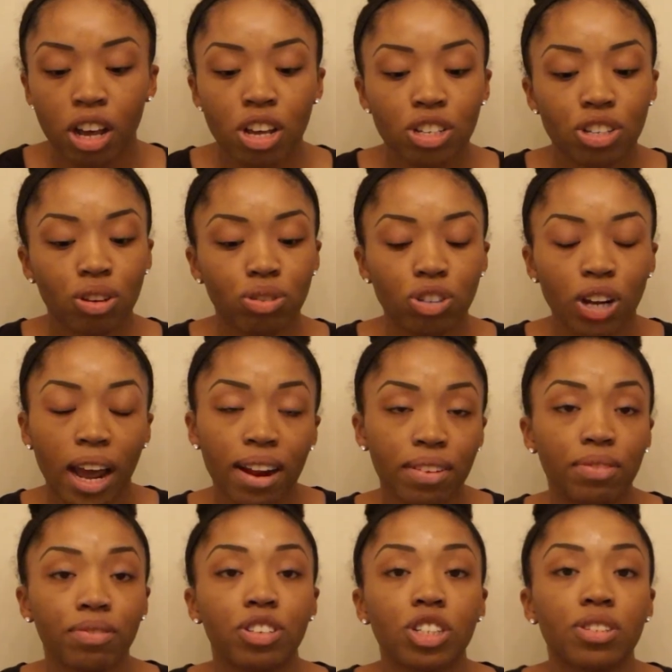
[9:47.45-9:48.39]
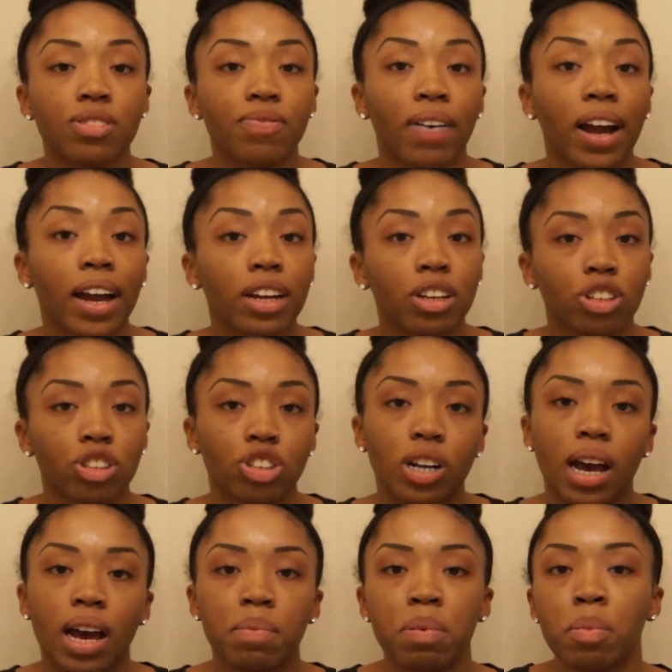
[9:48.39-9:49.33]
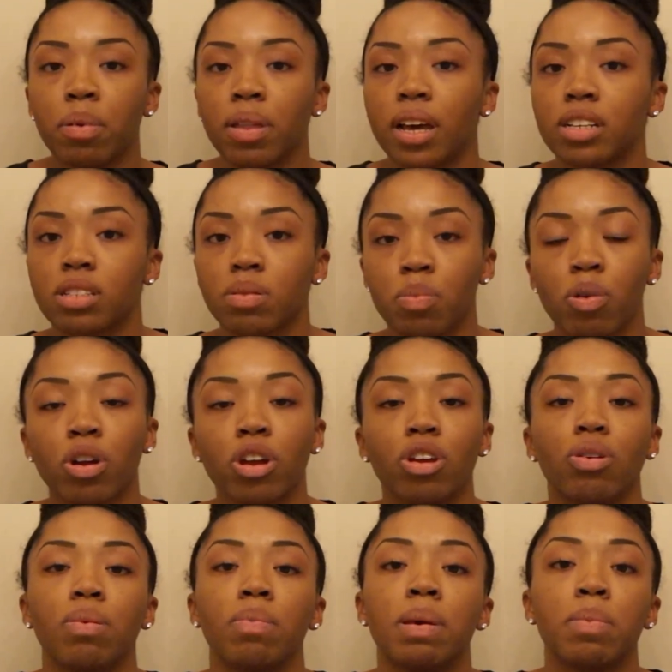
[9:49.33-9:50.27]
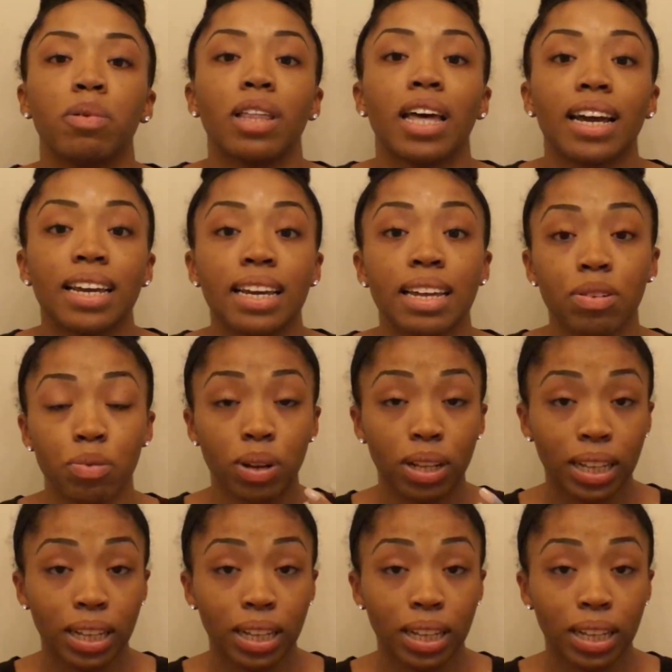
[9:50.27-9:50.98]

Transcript: So try to just find your tribe, people that support you and people that you